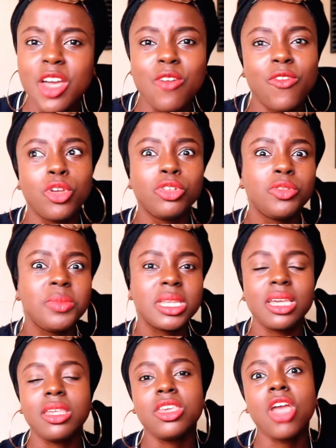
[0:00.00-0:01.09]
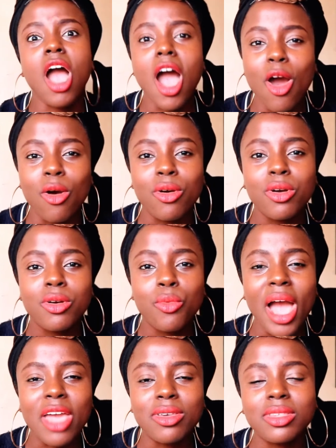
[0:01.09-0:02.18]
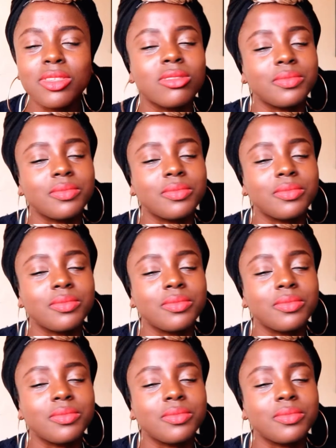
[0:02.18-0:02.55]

For you to be... Yo! Why you...